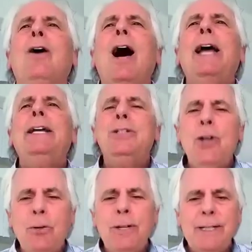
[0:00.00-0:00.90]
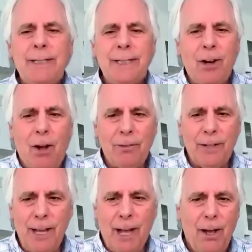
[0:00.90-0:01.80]
had noticed that all
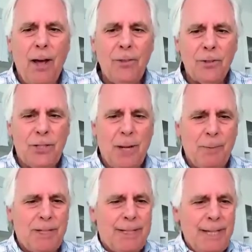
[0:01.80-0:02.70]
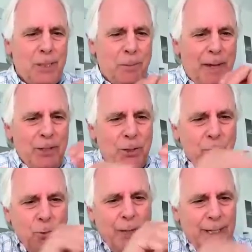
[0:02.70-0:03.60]
the other summits, they spend
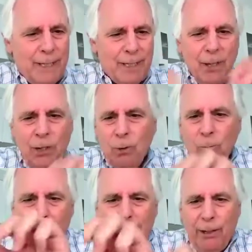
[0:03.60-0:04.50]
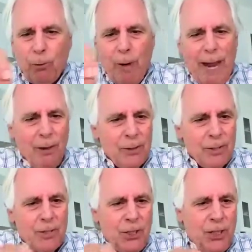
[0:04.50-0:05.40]
2 weeks running
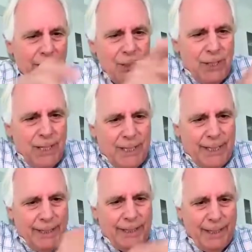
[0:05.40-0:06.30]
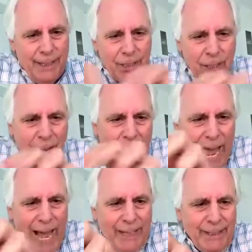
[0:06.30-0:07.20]
around, change this sentence,
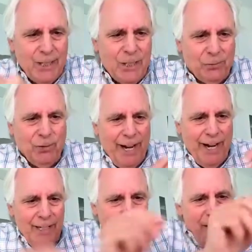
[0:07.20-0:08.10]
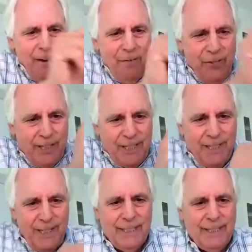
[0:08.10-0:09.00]
add this phrase, fix
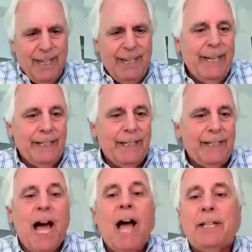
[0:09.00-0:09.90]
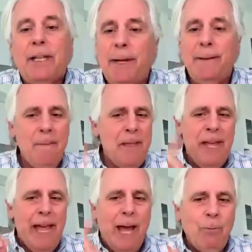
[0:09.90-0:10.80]
this thing in the document.
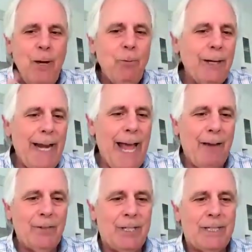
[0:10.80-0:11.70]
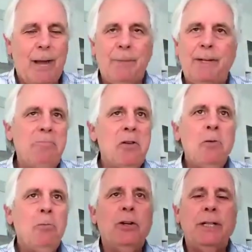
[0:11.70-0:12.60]
And we were going to have a summit
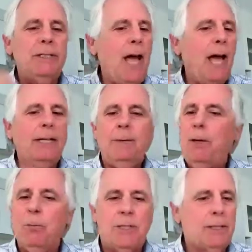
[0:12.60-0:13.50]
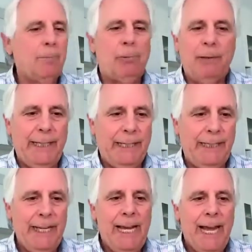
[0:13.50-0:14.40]
where the document was
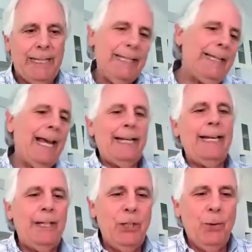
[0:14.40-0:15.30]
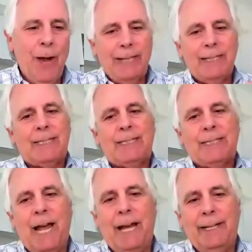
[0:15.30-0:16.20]
complete. And to get in, you had
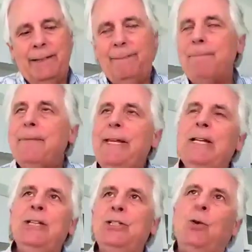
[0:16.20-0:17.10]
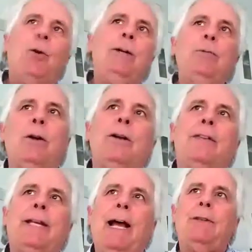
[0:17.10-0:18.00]
to join one of
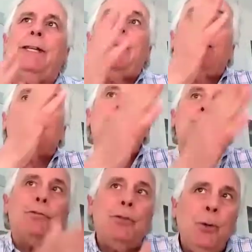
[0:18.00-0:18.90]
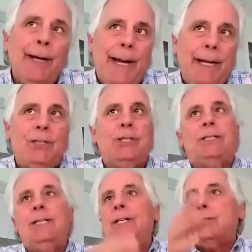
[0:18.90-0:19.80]
the Council of UN
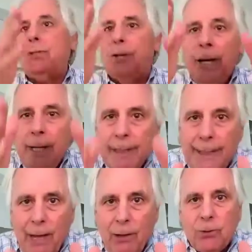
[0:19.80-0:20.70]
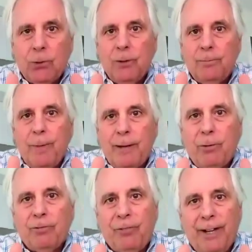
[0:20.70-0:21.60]
agencies, or the Council of
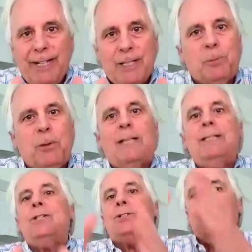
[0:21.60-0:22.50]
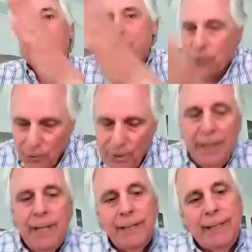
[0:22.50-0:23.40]
Microfinance Practitioners, or
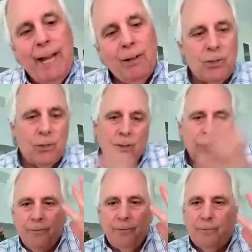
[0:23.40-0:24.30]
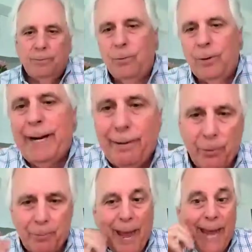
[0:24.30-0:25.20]
the Council of
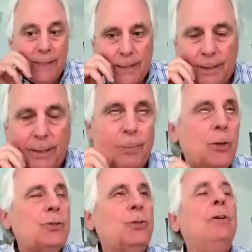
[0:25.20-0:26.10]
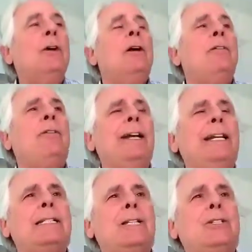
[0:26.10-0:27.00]
whatever, banks and commercial
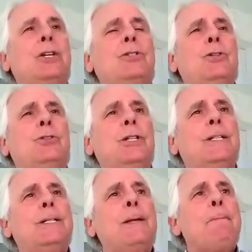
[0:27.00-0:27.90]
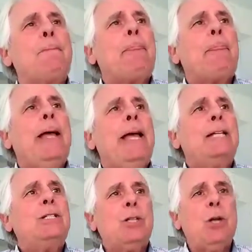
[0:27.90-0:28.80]
finance institutions.
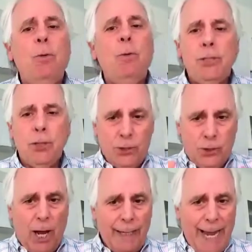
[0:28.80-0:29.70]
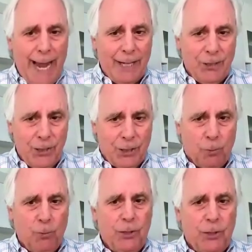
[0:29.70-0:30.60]
And so we took John Hatch's
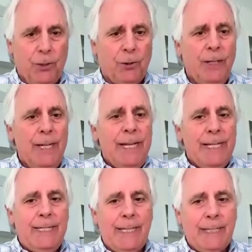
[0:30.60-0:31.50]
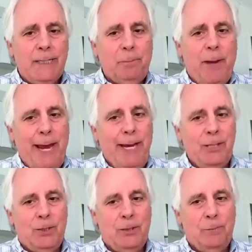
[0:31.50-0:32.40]
original
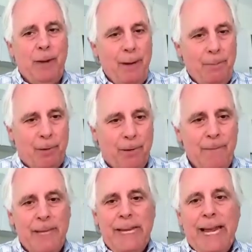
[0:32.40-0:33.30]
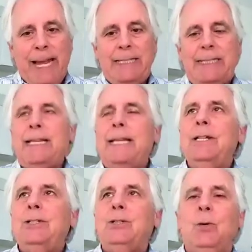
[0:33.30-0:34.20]
6-page paper and sent
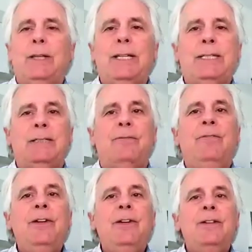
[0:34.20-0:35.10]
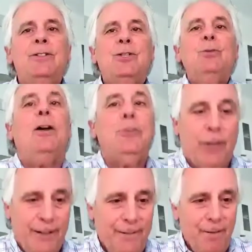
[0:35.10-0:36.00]
it to a list of
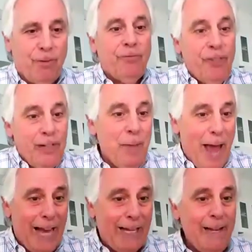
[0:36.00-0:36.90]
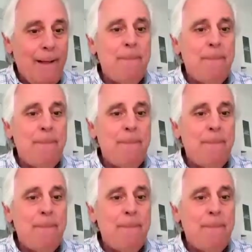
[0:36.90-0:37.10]
200 for feedback.